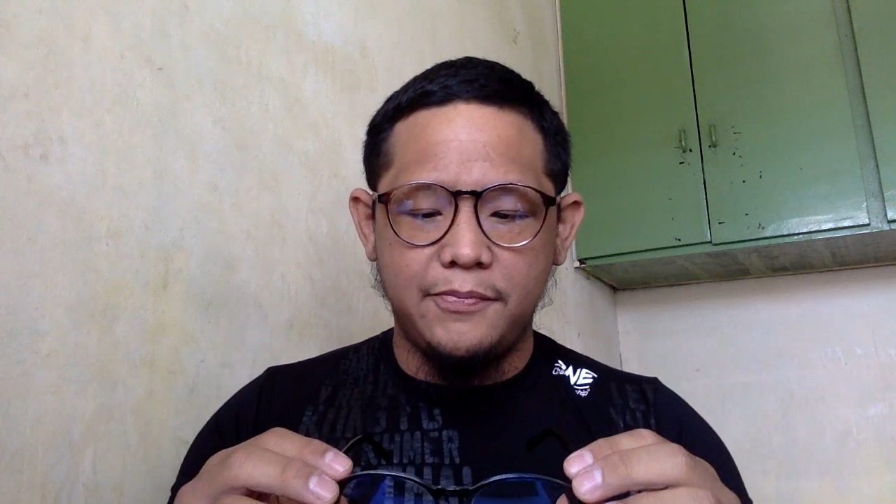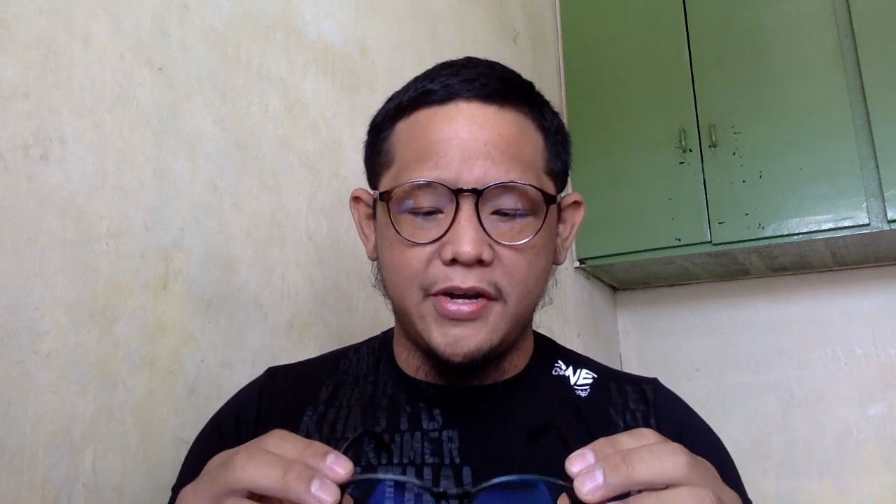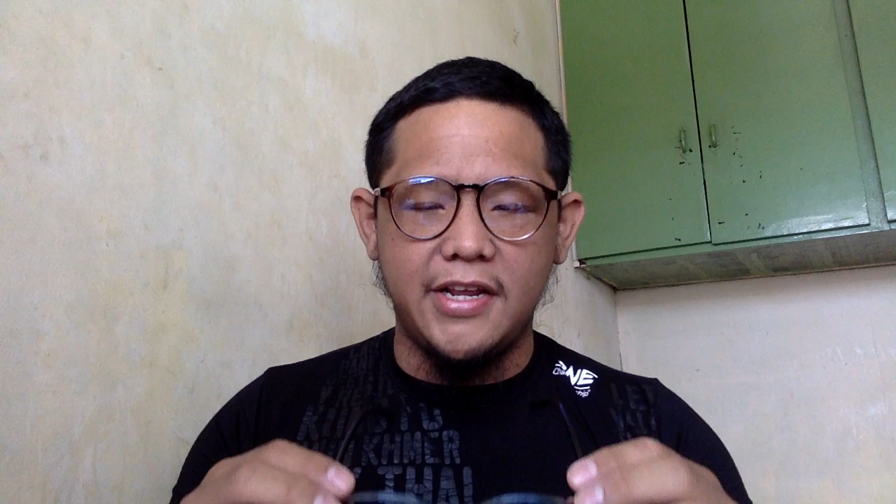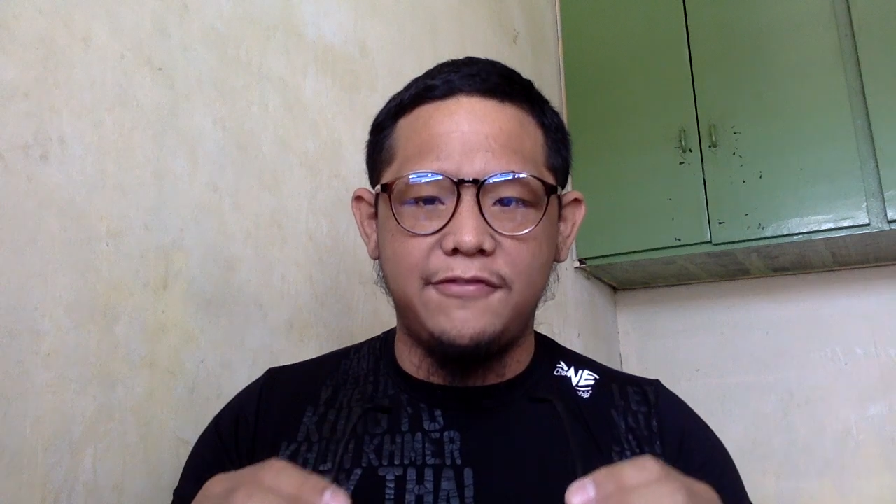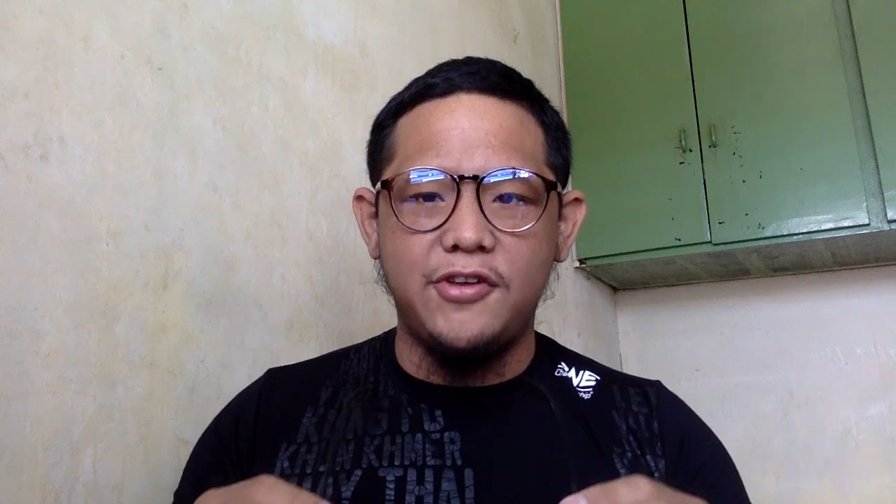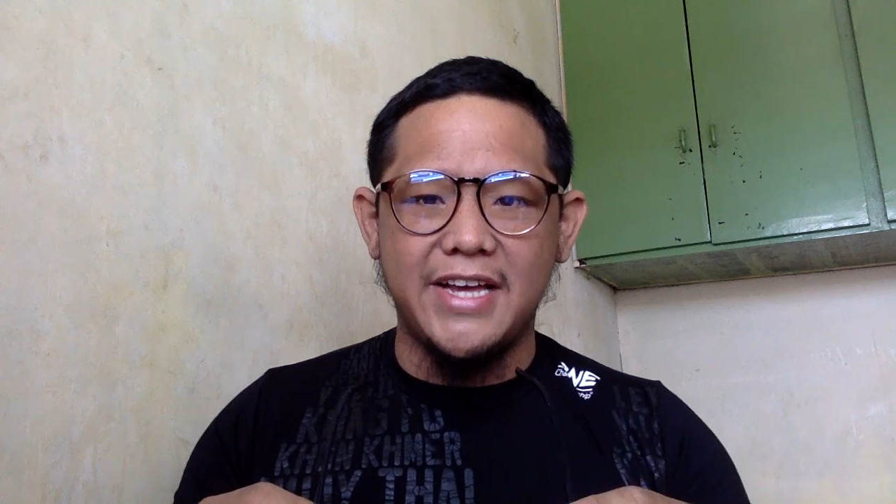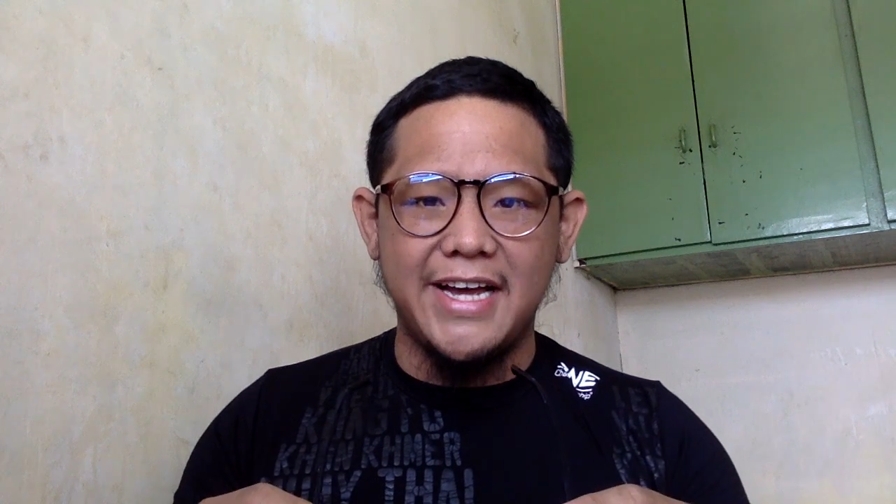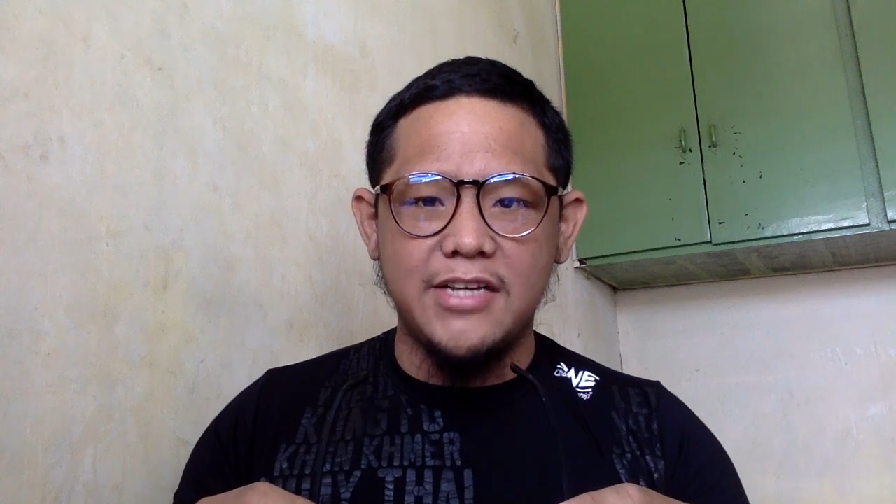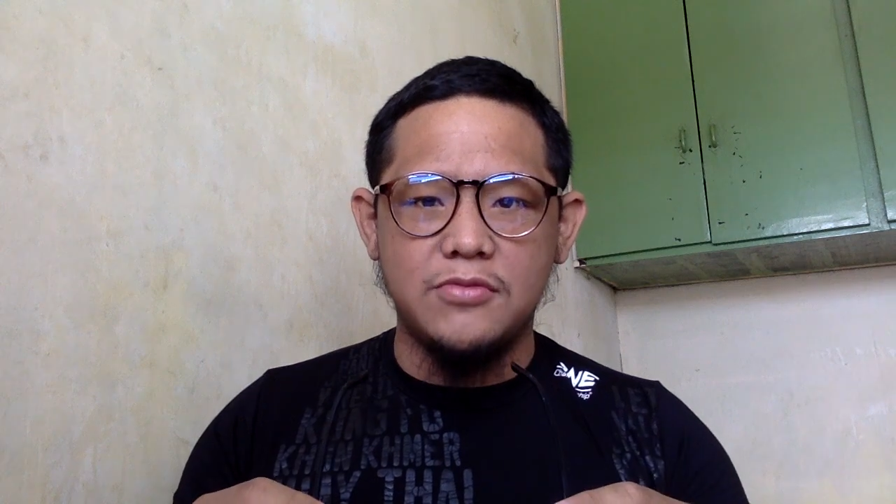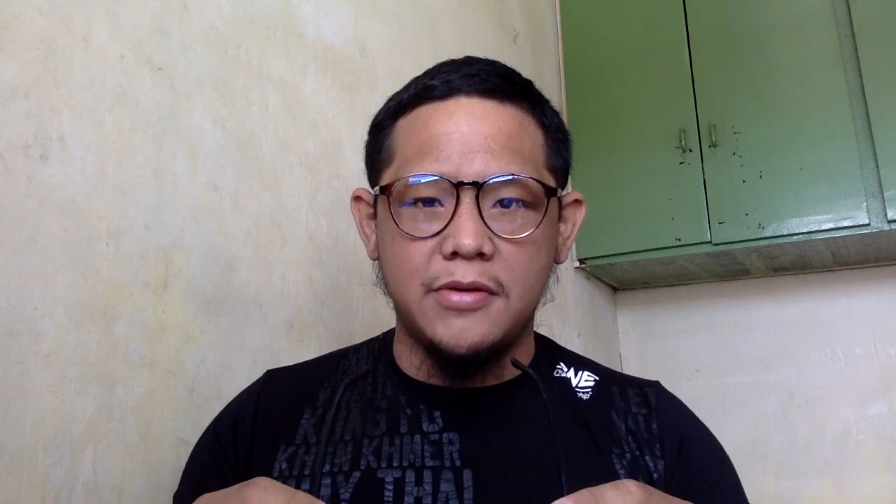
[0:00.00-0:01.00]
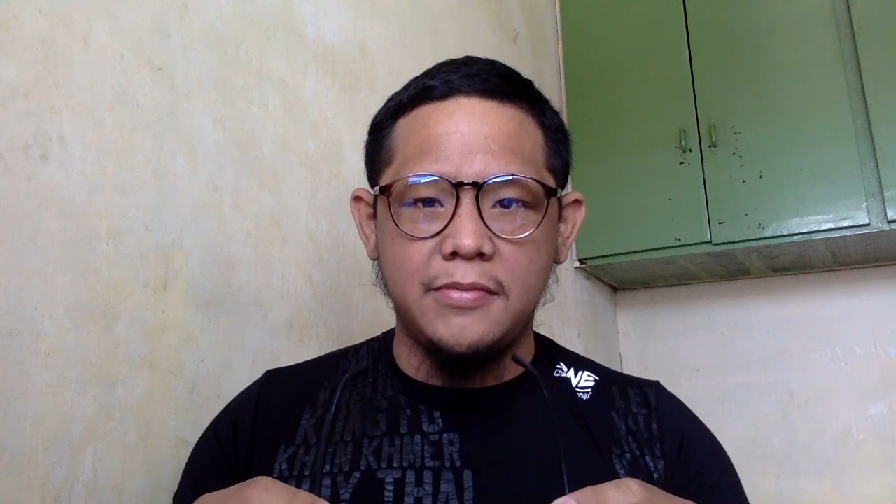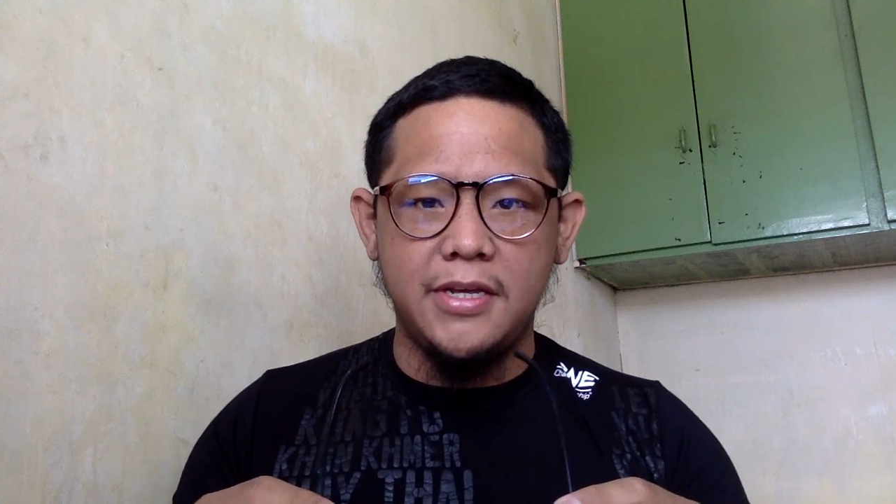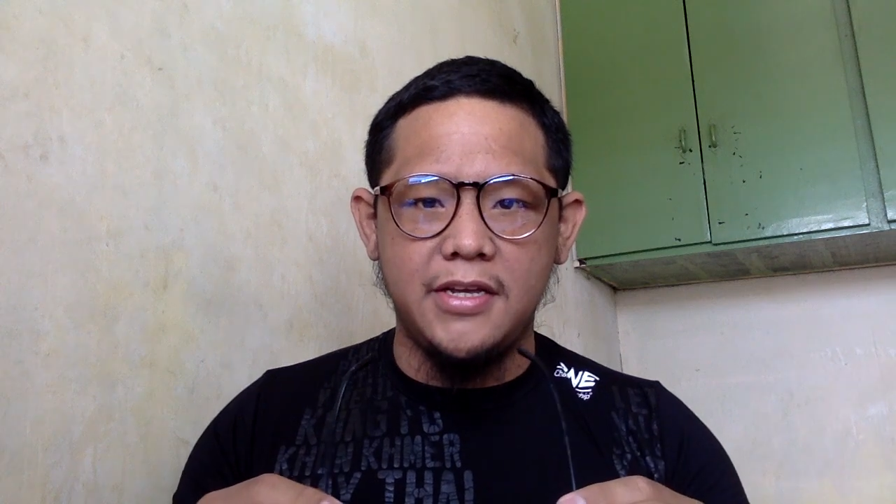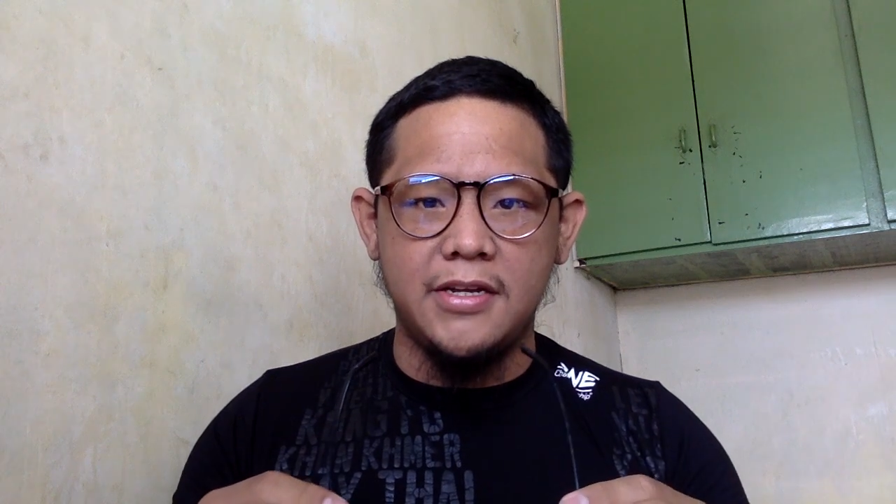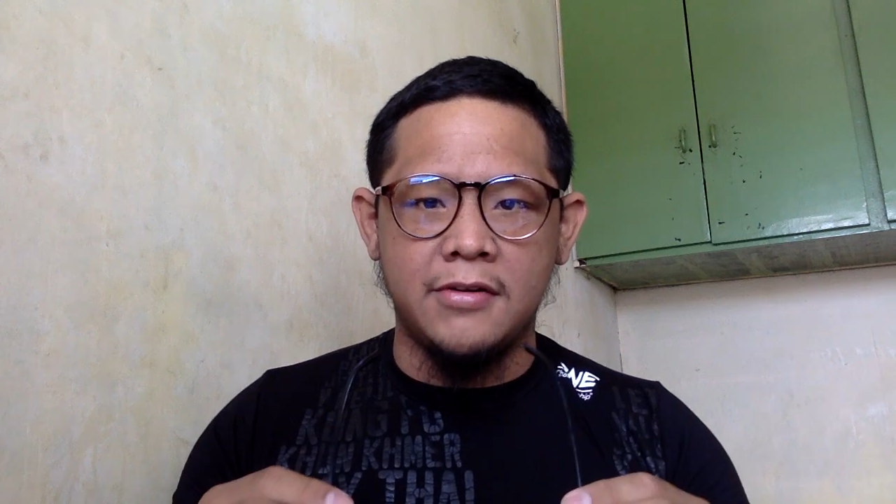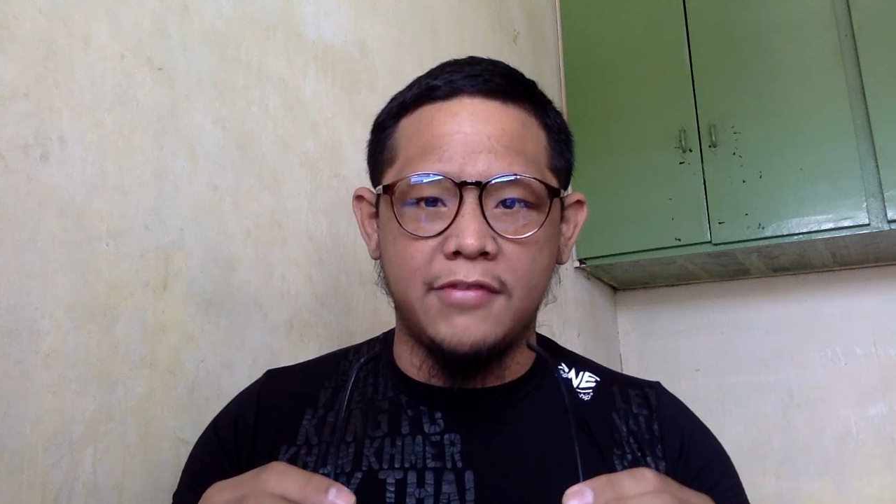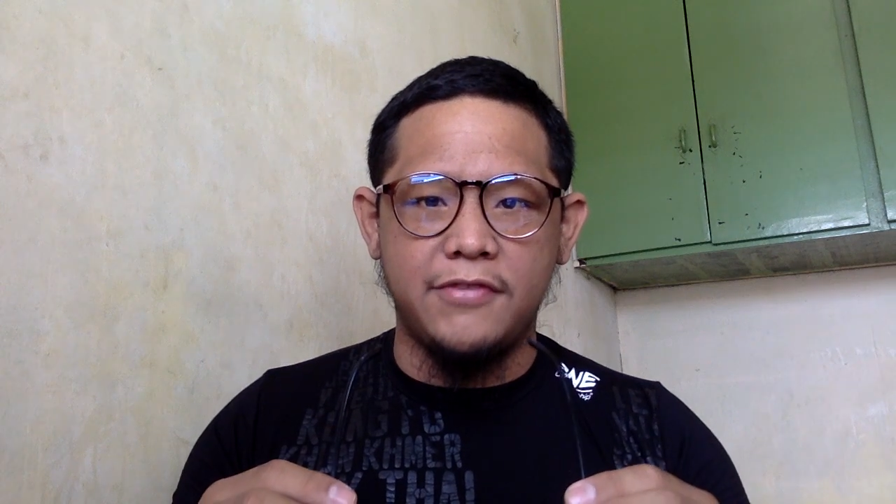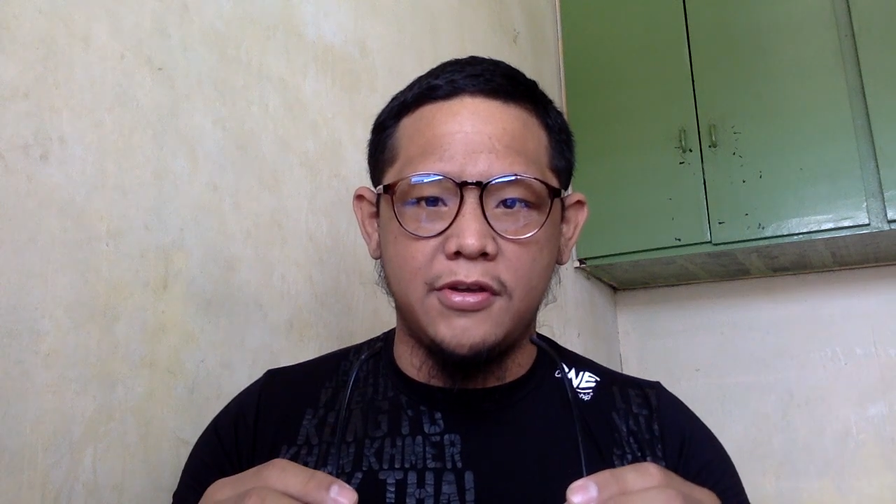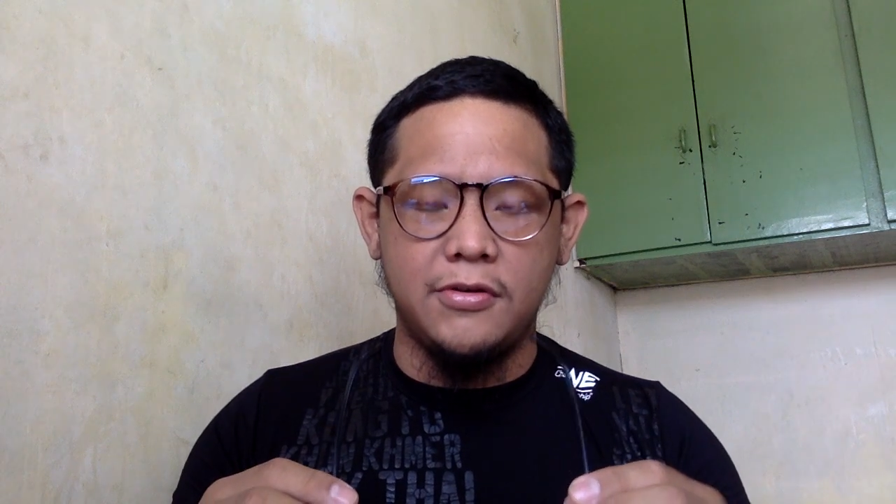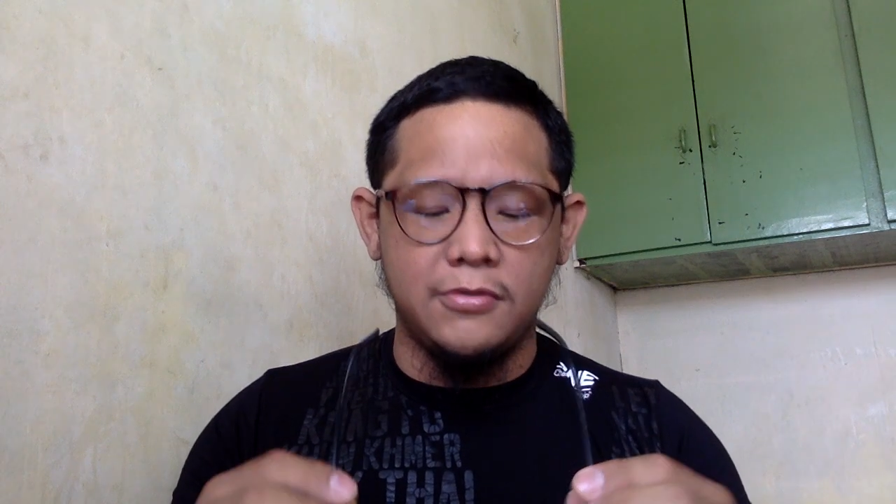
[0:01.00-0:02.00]
But if you guys want me to
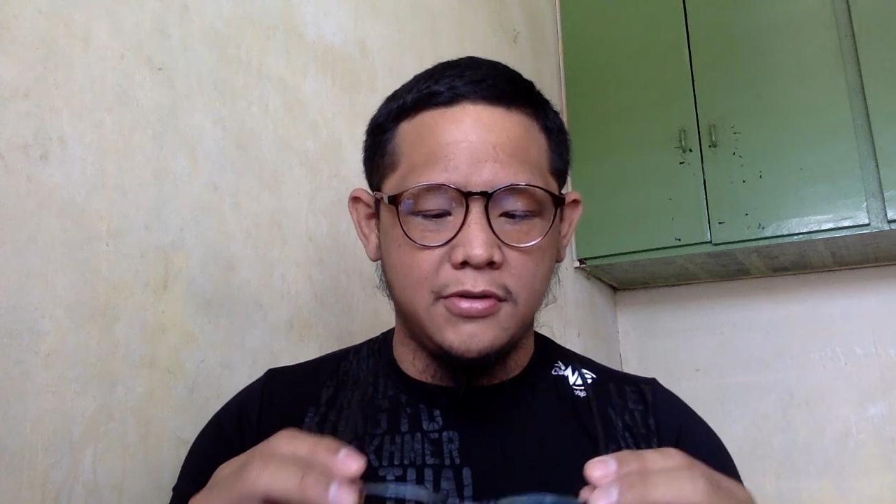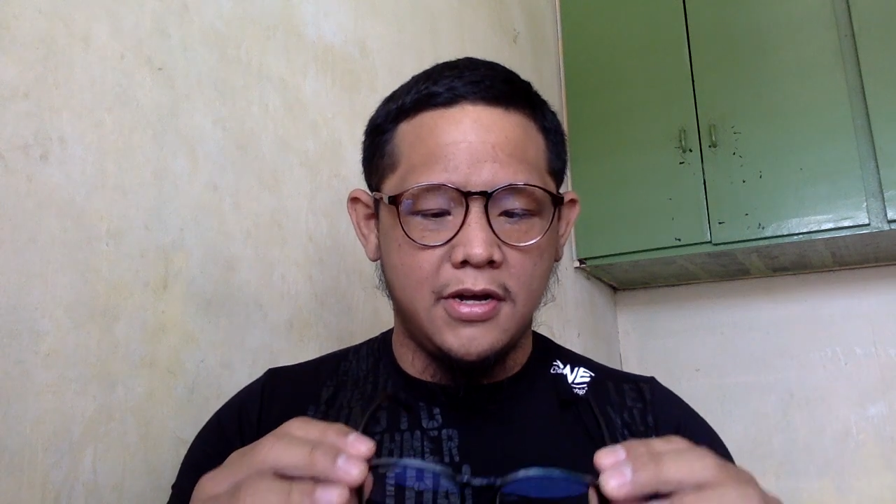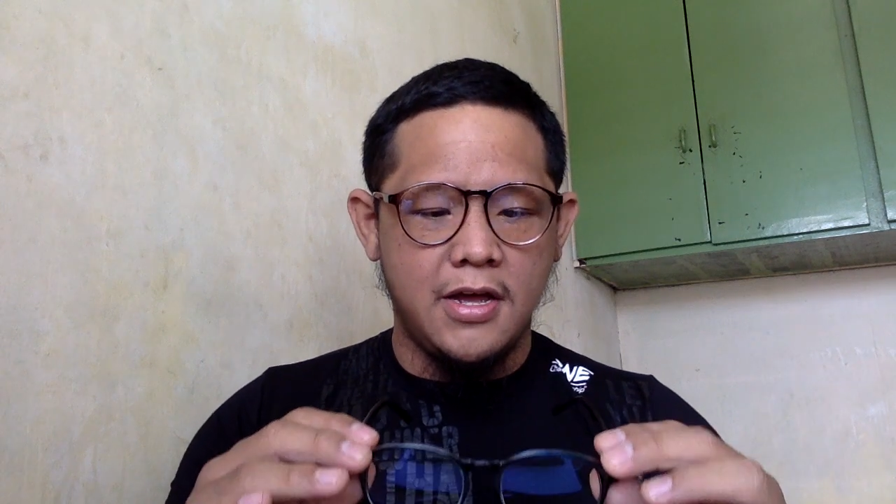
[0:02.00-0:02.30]
review